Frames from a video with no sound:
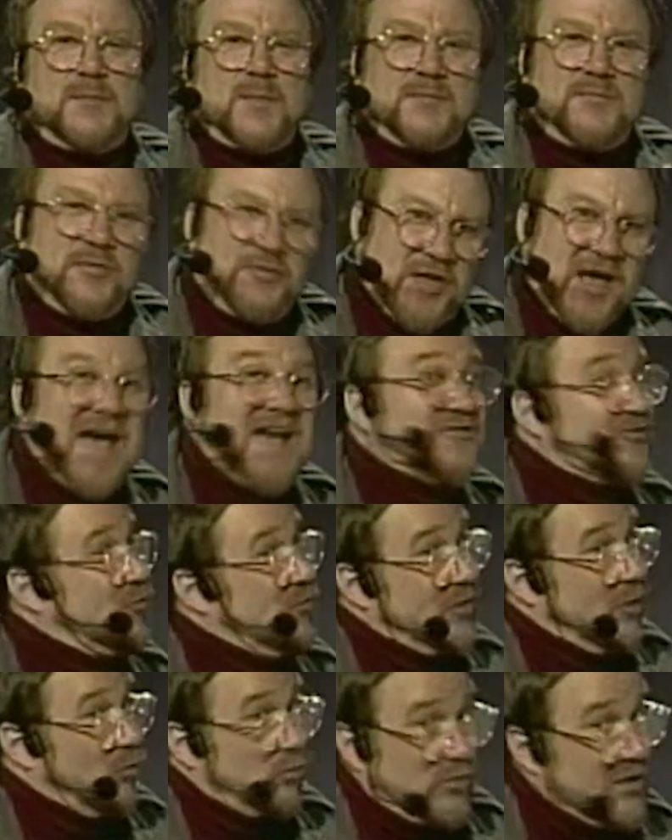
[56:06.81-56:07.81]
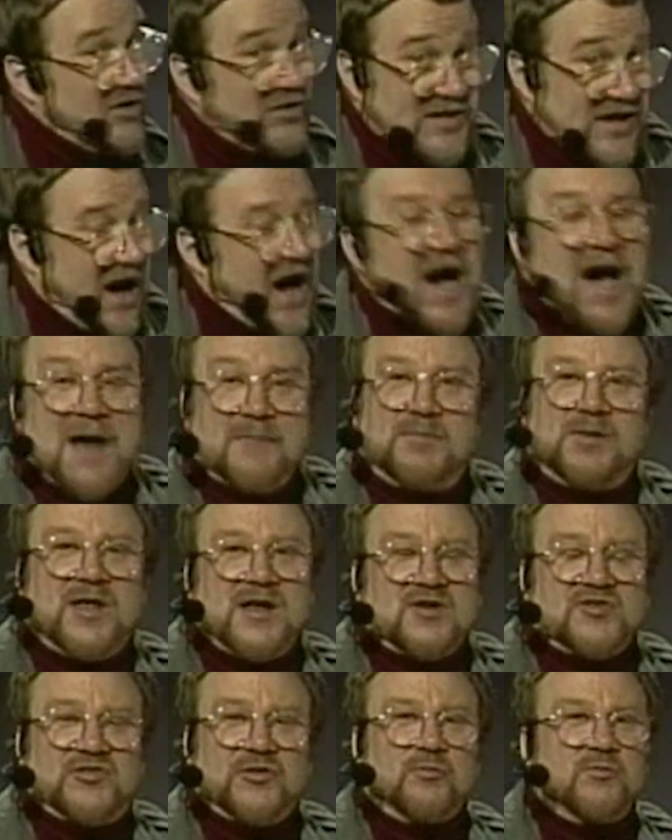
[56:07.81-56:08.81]
that's where the really hot
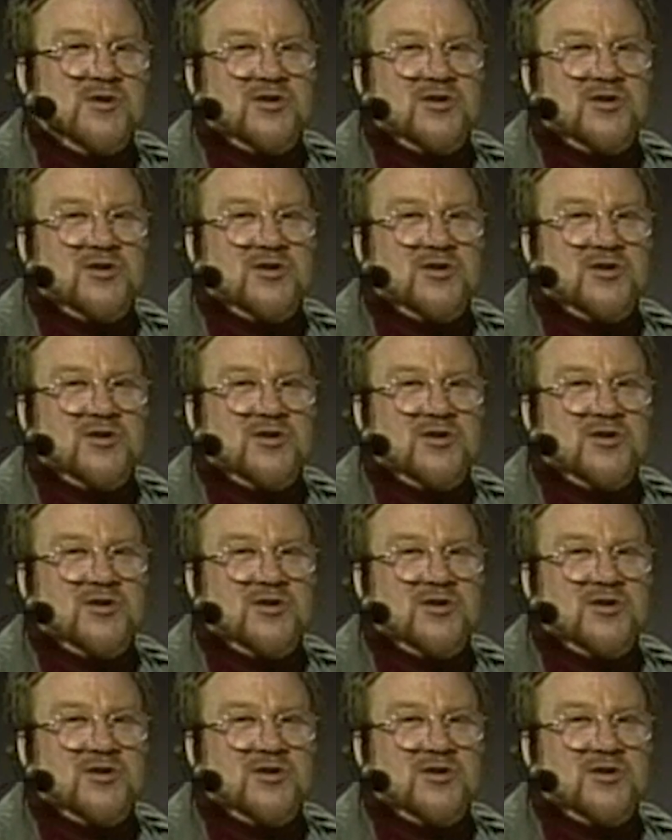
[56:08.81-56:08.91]
players